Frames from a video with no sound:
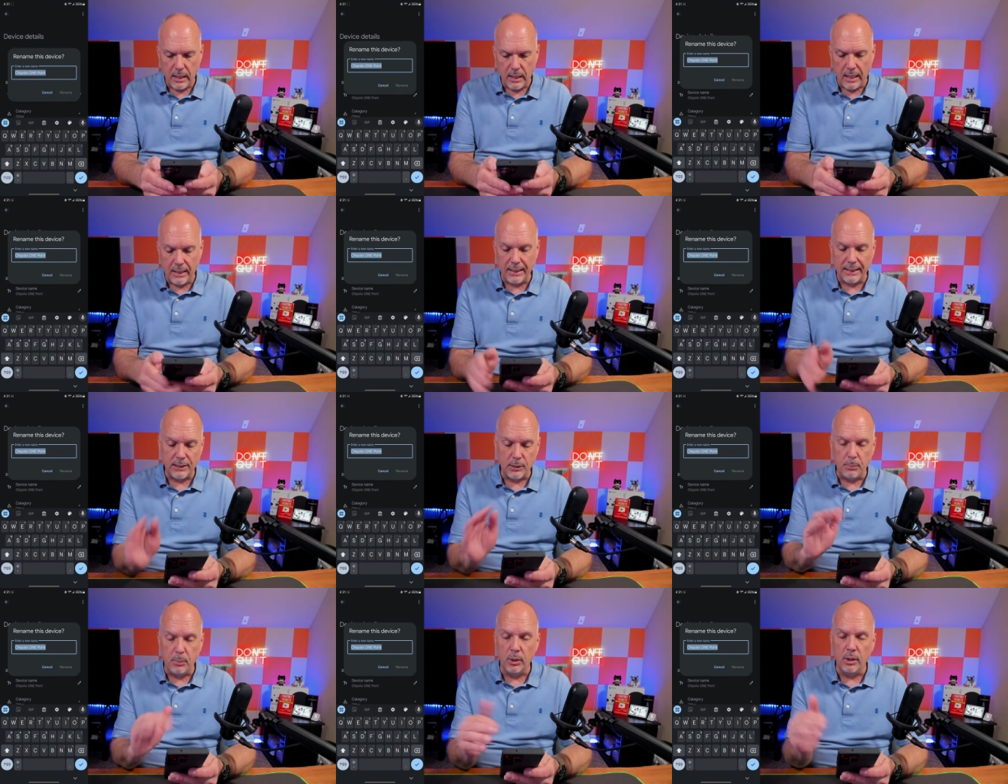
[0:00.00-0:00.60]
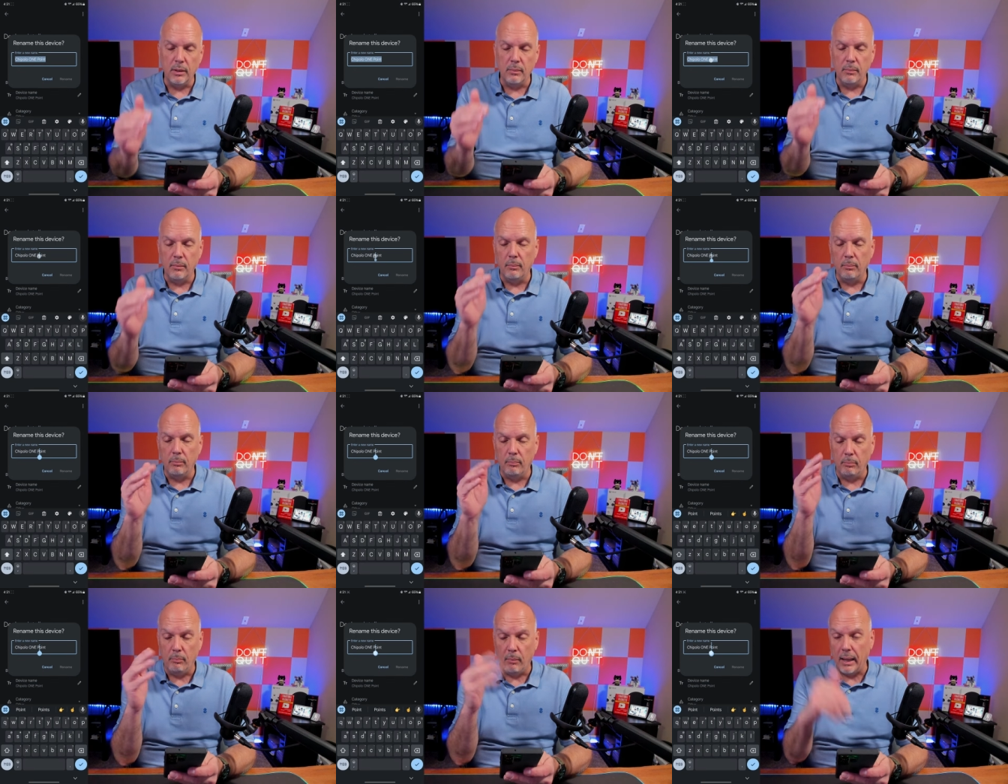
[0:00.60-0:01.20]
I like to put
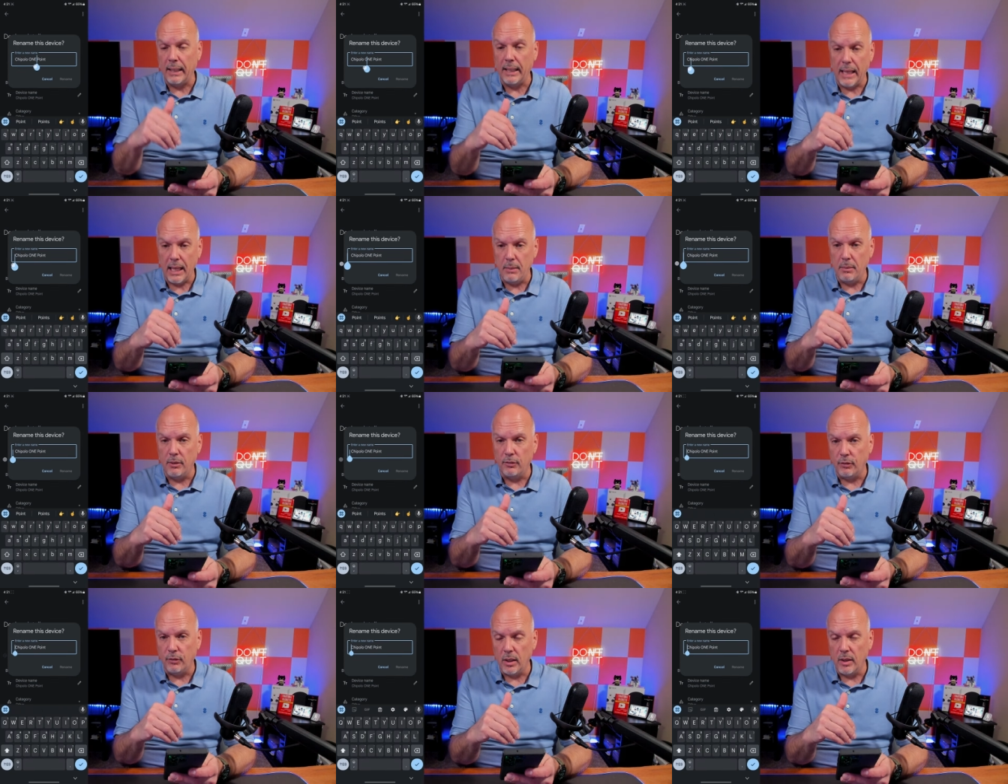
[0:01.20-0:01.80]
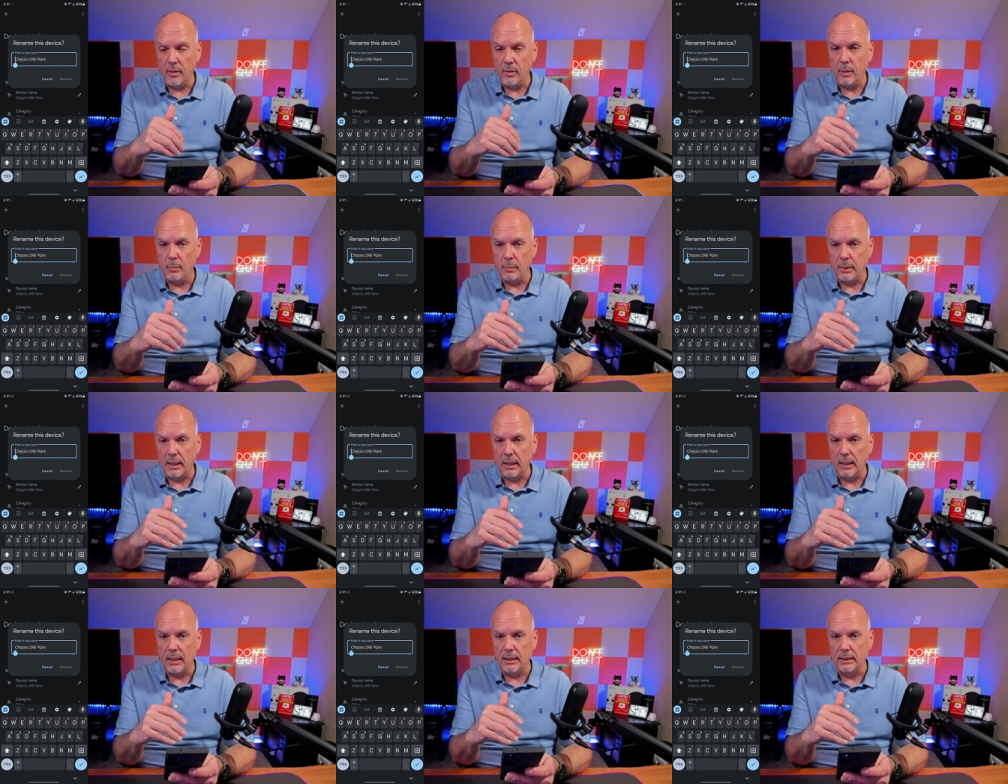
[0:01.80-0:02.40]
my name in front of it
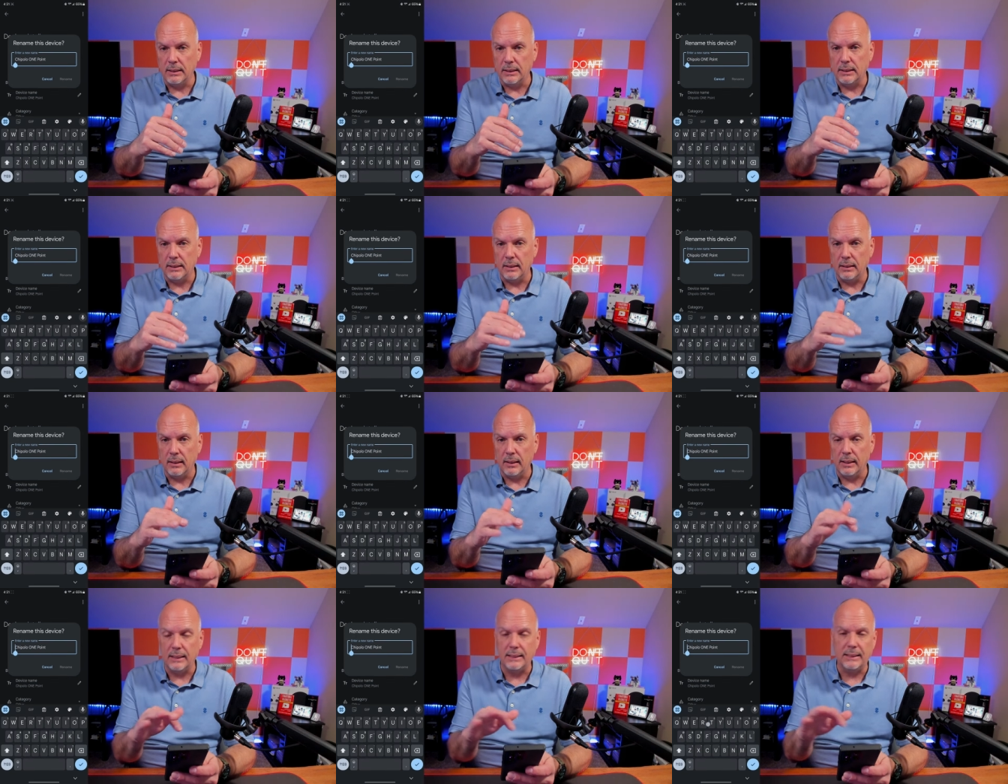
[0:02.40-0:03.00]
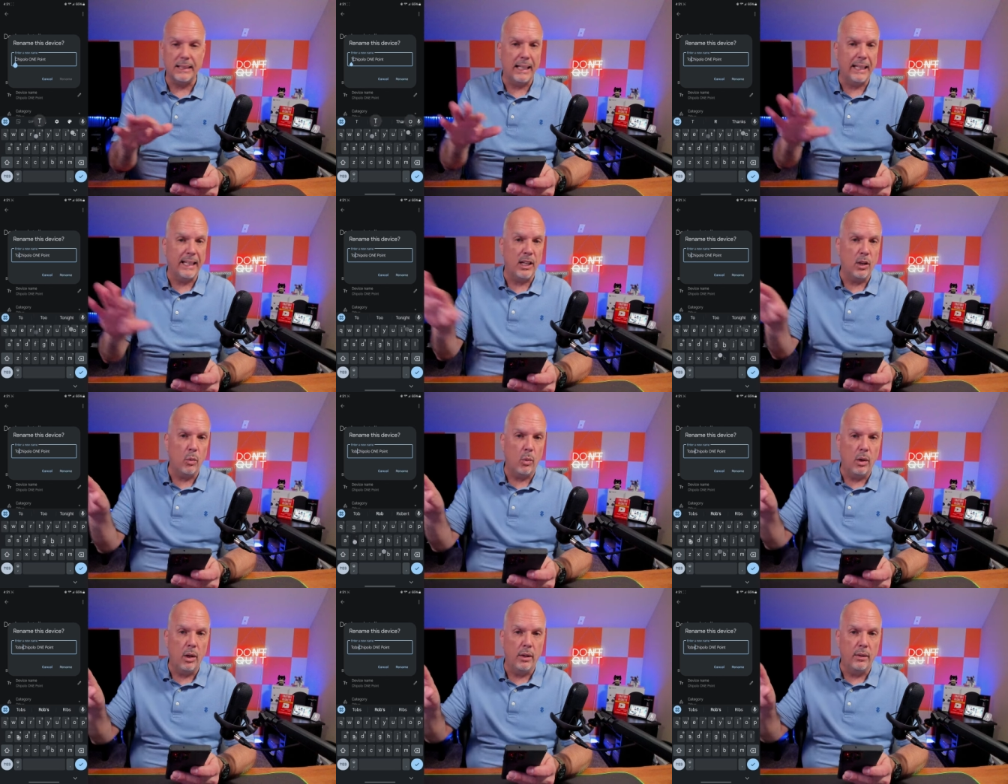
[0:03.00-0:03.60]
because let's say I
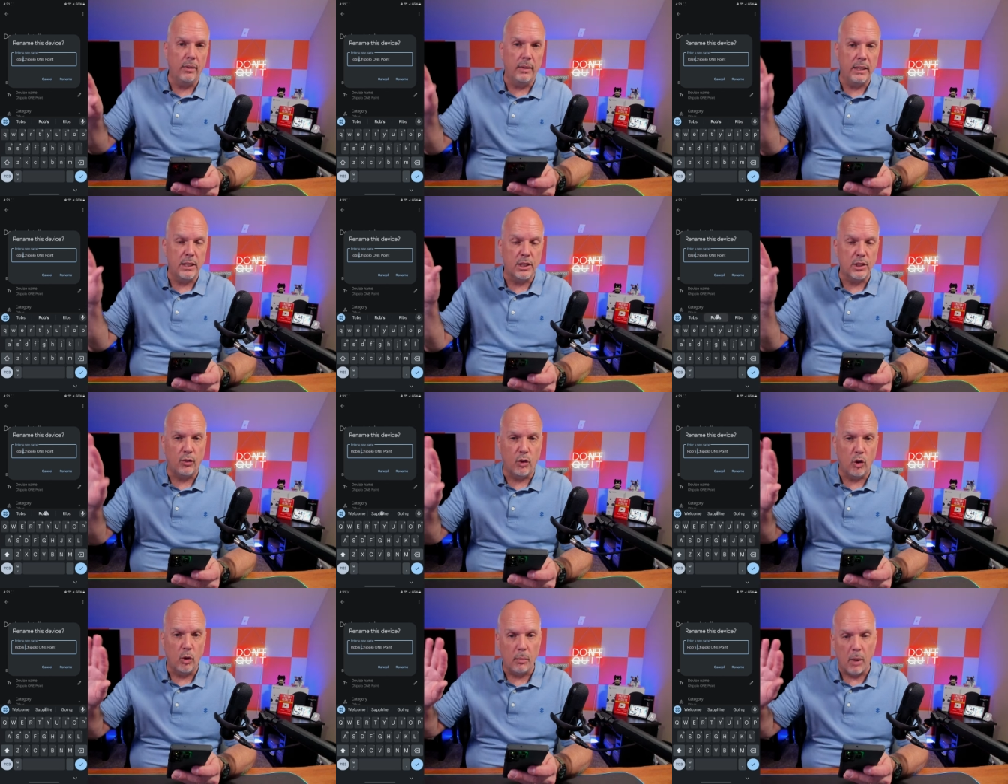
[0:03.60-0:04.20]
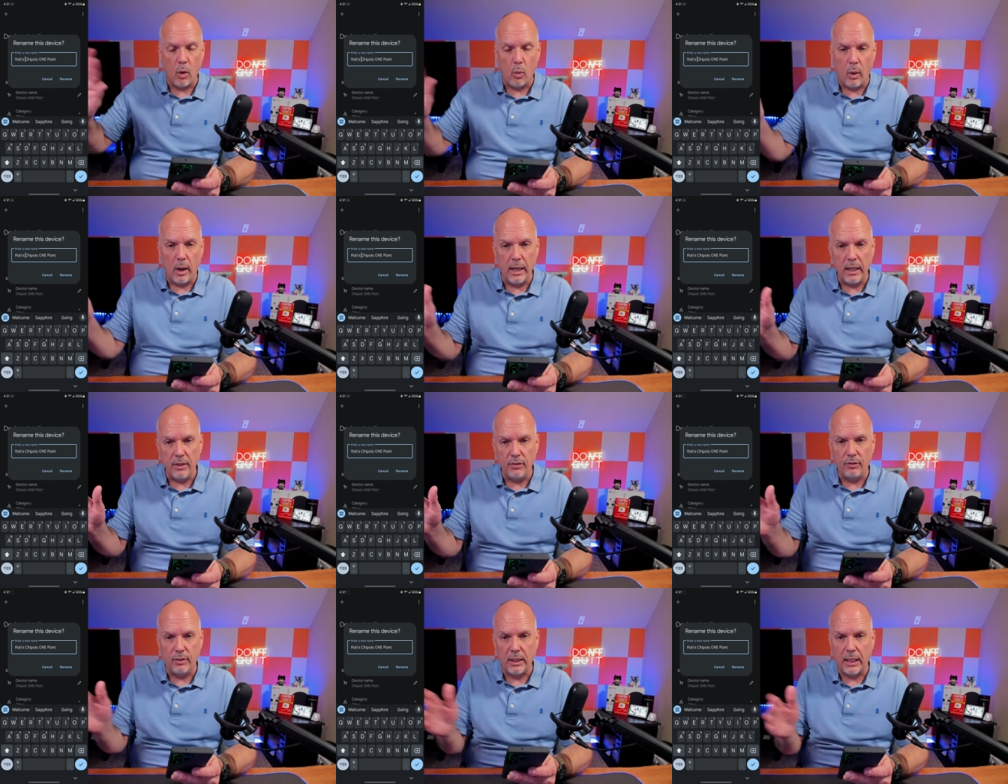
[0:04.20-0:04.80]
get one that's for my
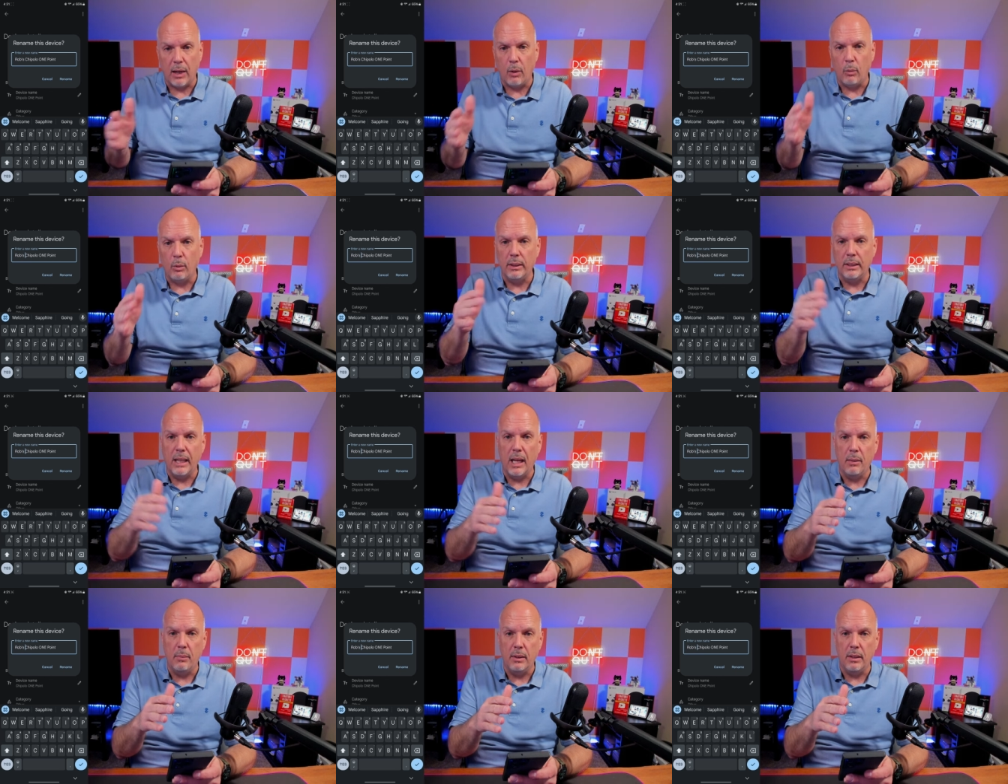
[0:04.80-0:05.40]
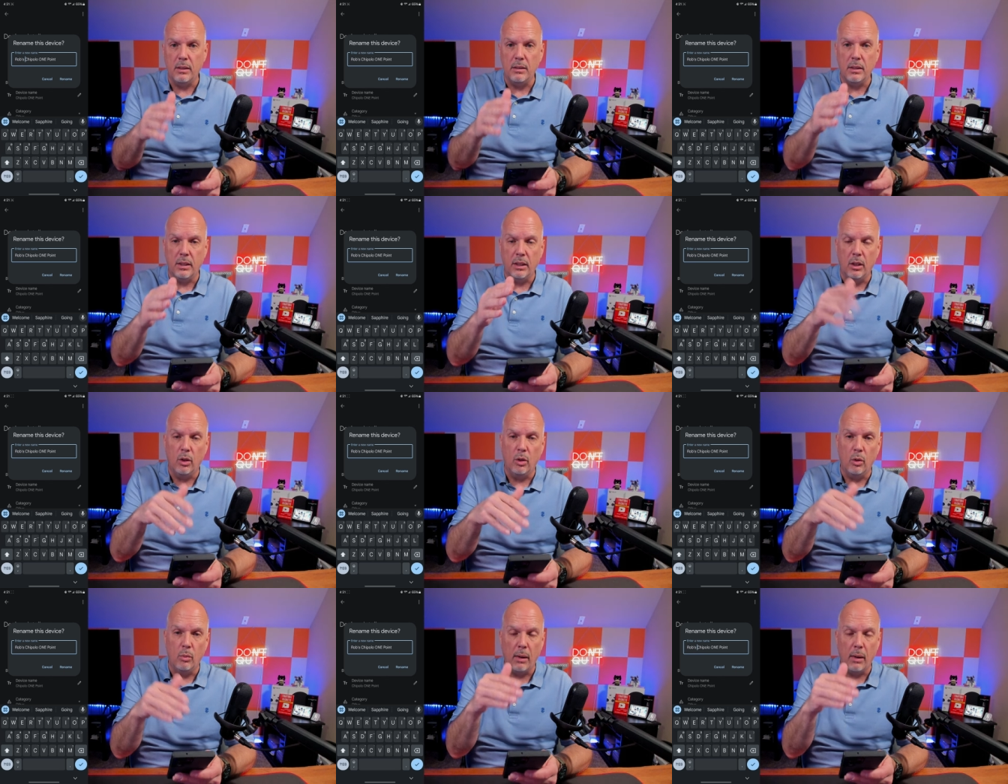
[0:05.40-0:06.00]
wife, then I would name it, you
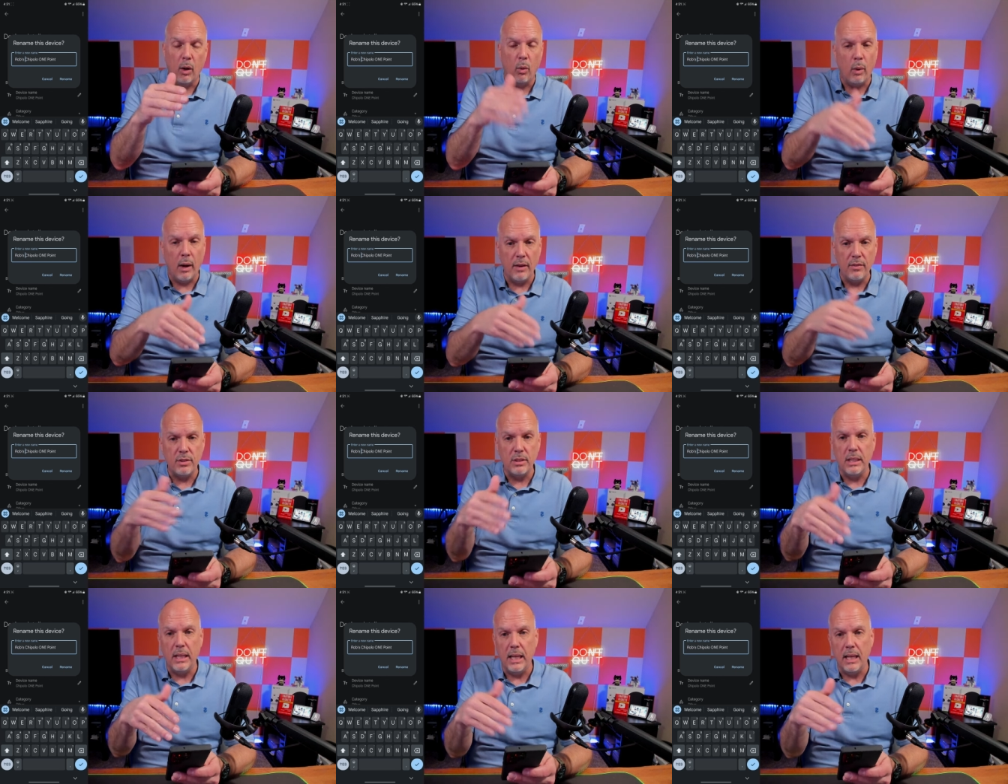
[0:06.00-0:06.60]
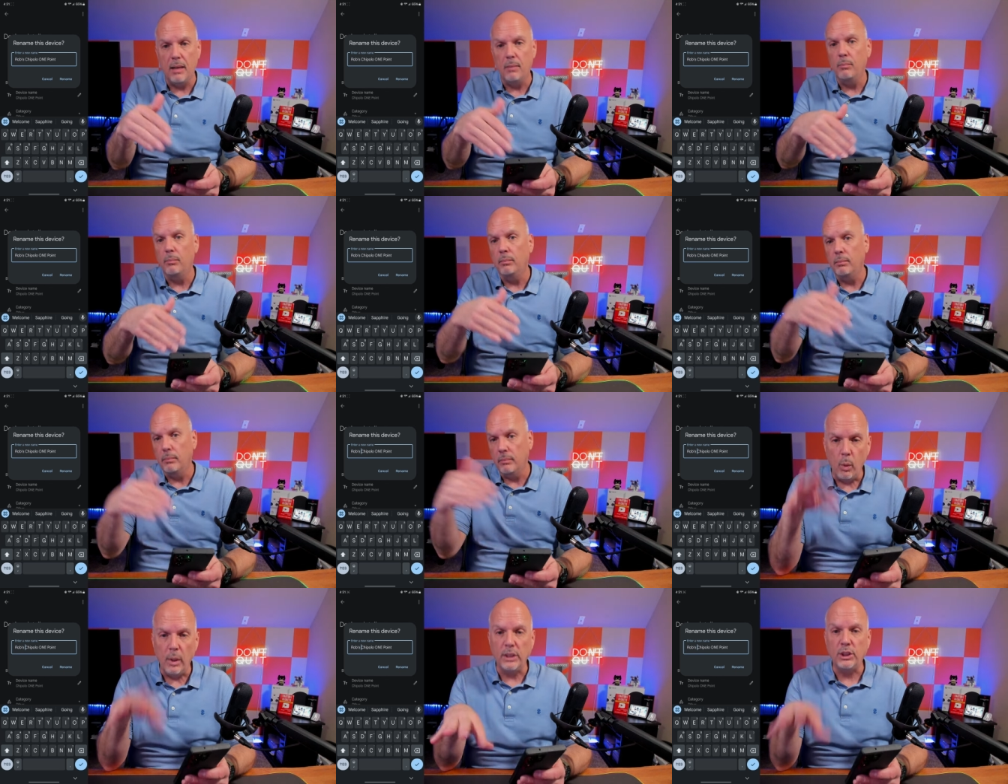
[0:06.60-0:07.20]
know, my wife's
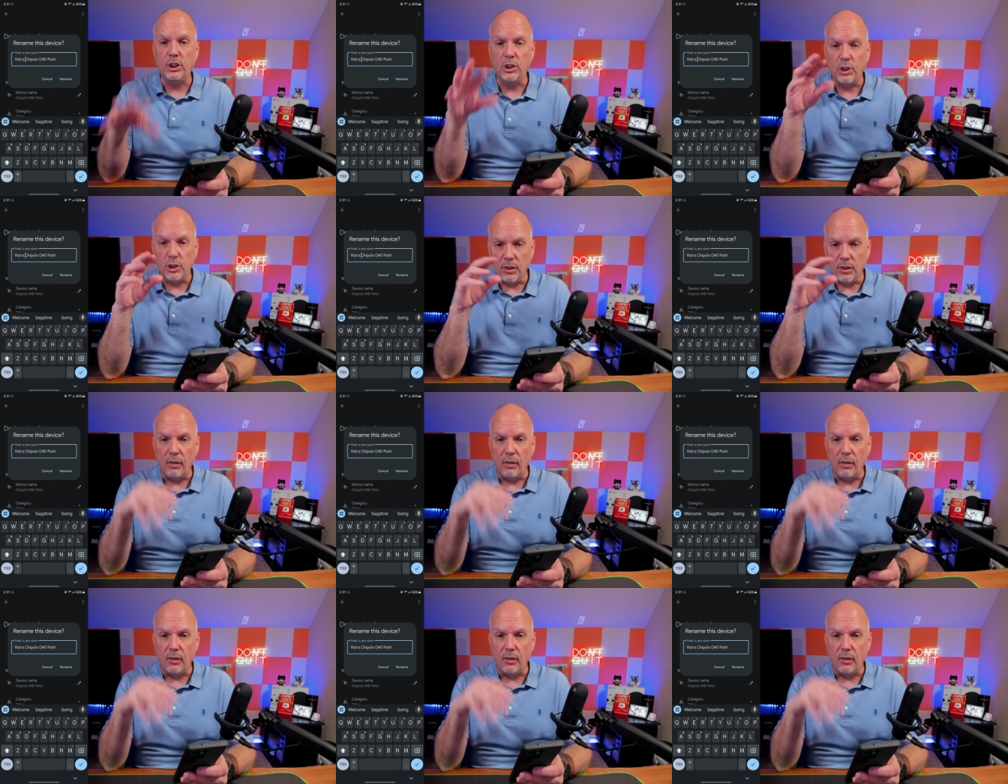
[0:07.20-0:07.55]
name, which